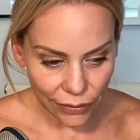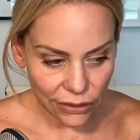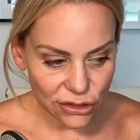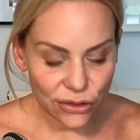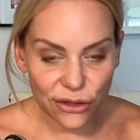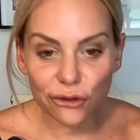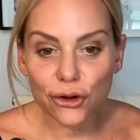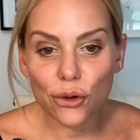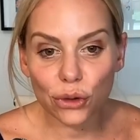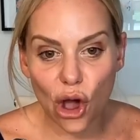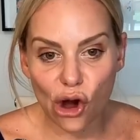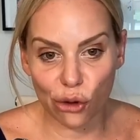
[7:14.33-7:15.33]
So they're no
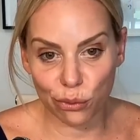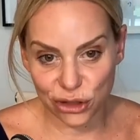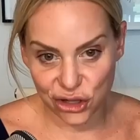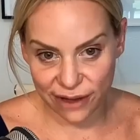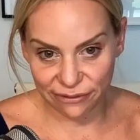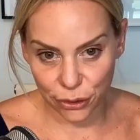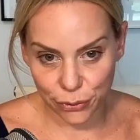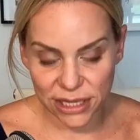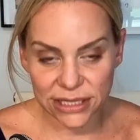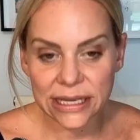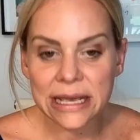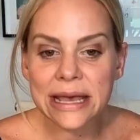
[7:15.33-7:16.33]
longer with Jeff
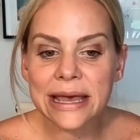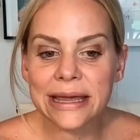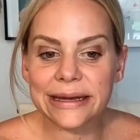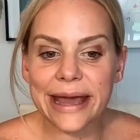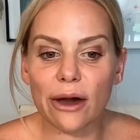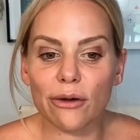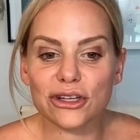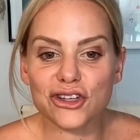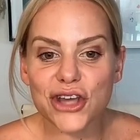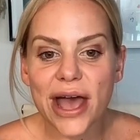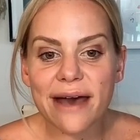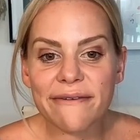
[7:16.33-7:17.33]
Lewis. Now,
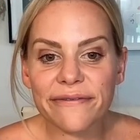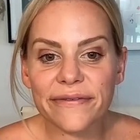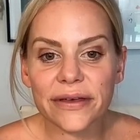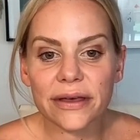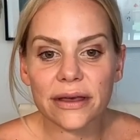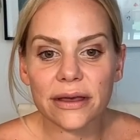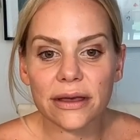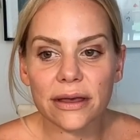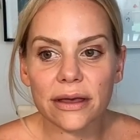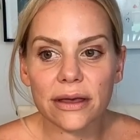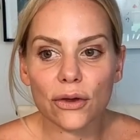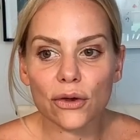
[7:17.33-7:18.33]
Jeff,
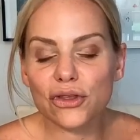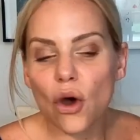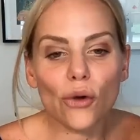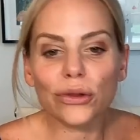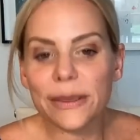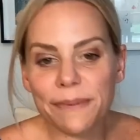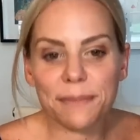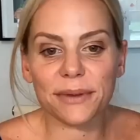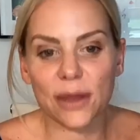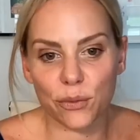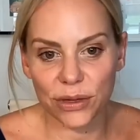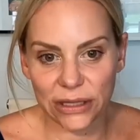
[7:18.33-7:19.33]
the only people
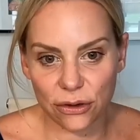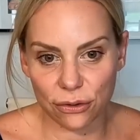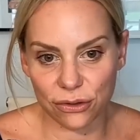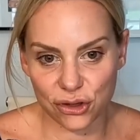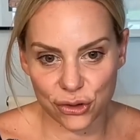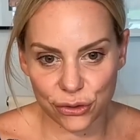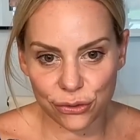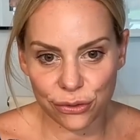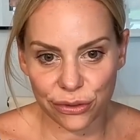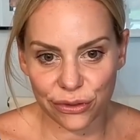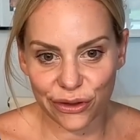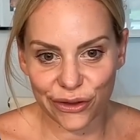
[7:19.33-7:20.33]
that really know the
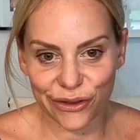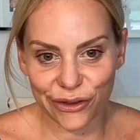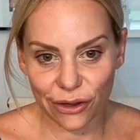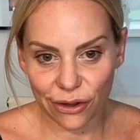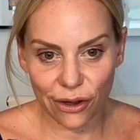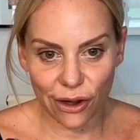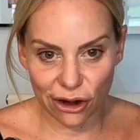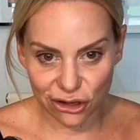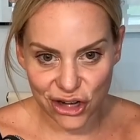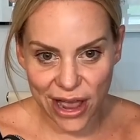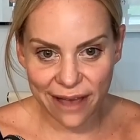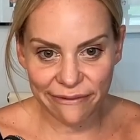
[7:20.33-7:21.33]
truth are
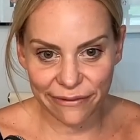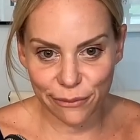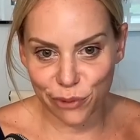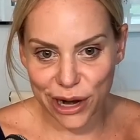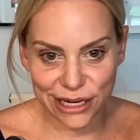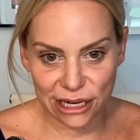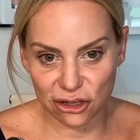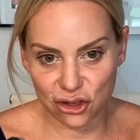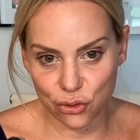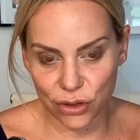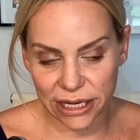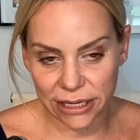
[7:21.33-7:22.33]
Jeff, Brandy, and
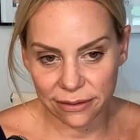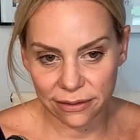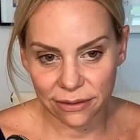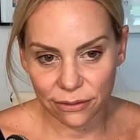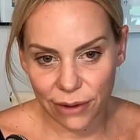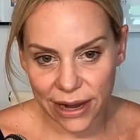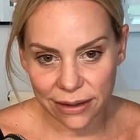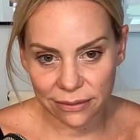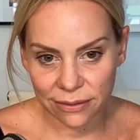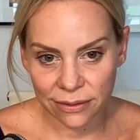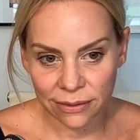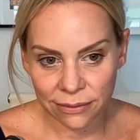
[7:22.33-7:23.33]
Julie, right?
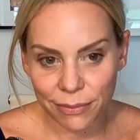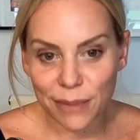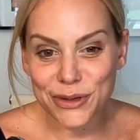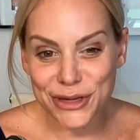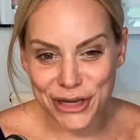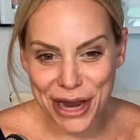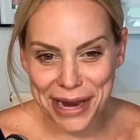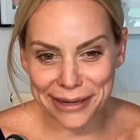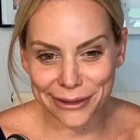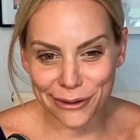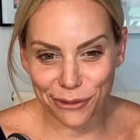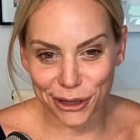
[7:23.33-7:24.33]
Maybe Shane,
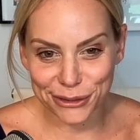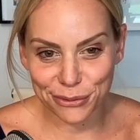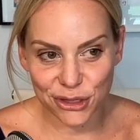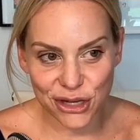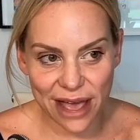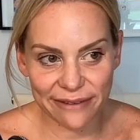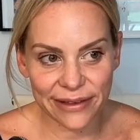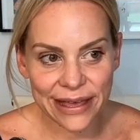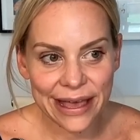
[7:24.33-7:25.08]
who works with Jeff.